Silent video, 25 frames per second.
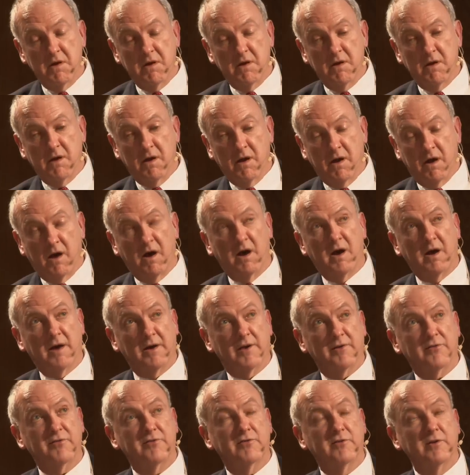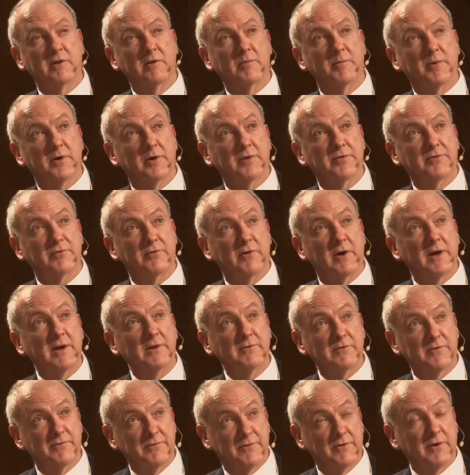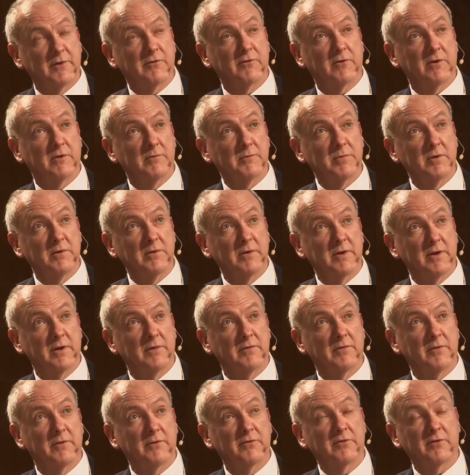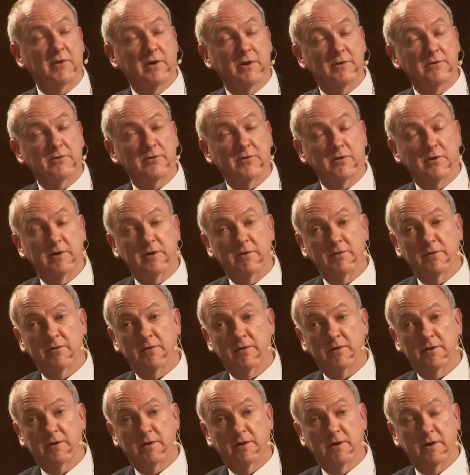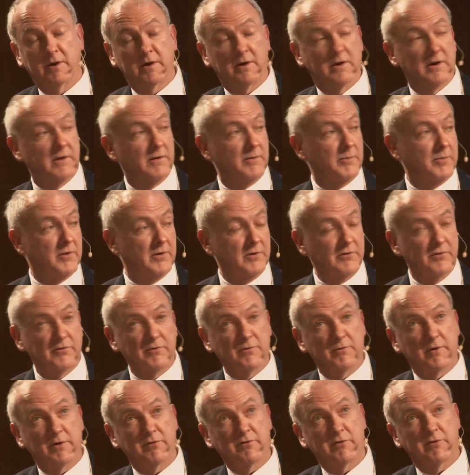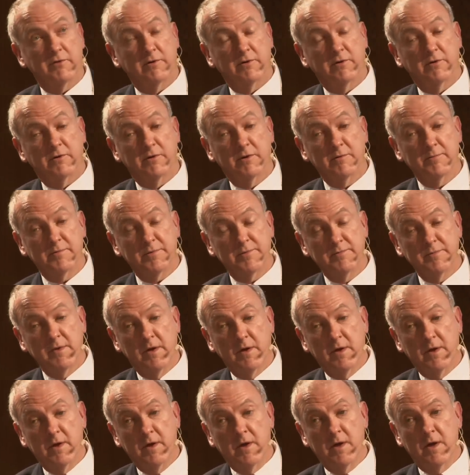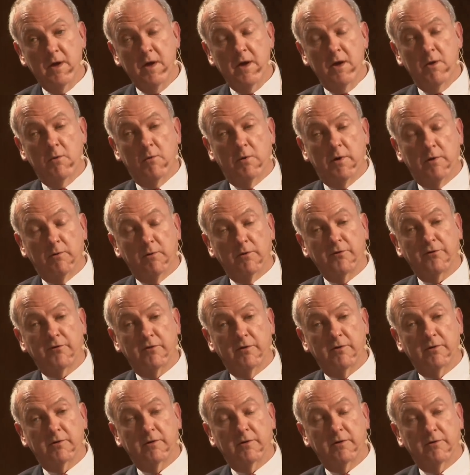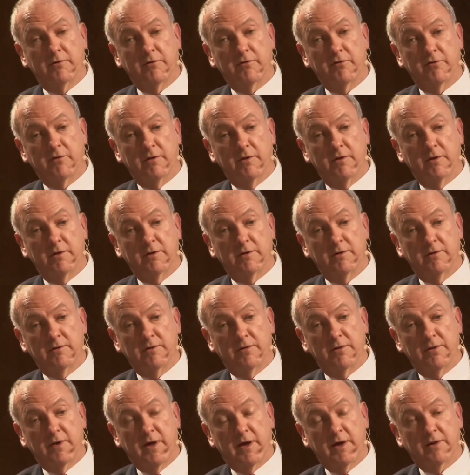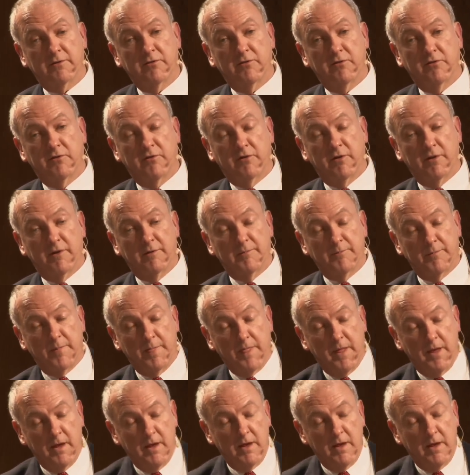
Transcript: higher stillbirth rate, for example, in this country than in other parts of Western Europe. We're also concerned that